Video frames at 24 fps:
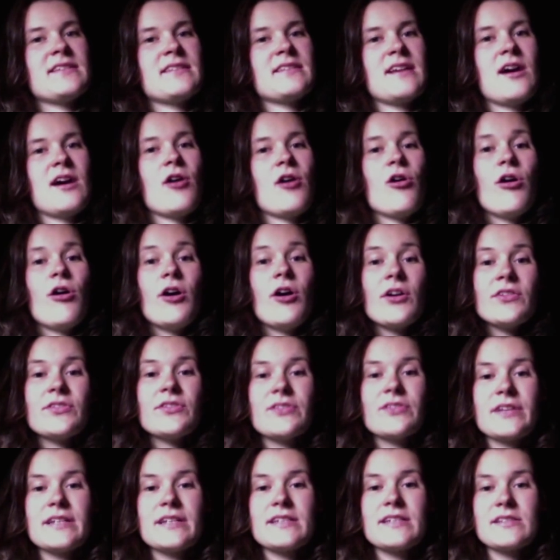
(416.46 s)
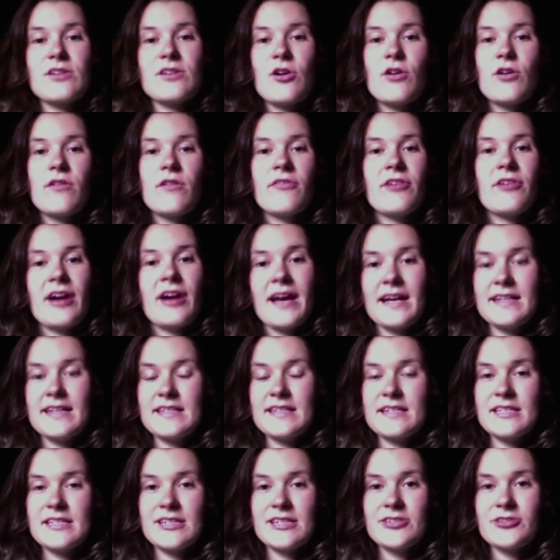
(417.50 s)
now hot. It's over
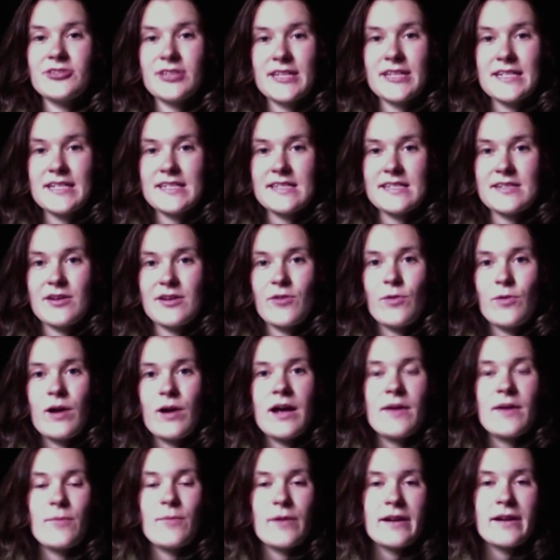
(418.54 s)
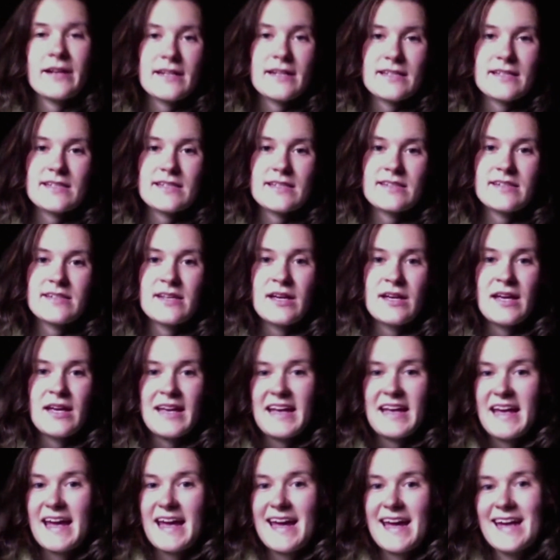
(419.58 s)
80 degrees. So when it's
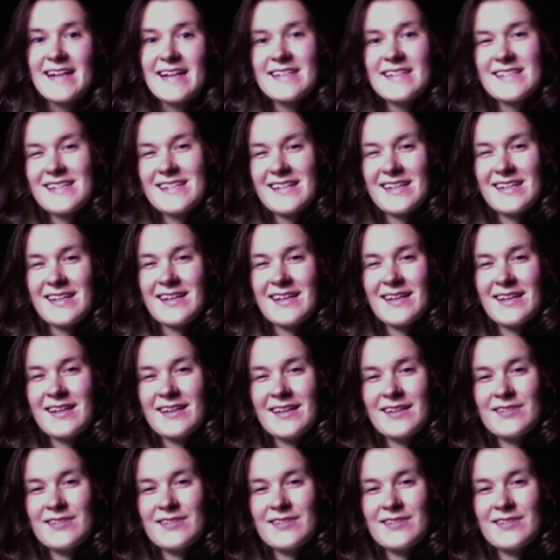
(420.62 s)
80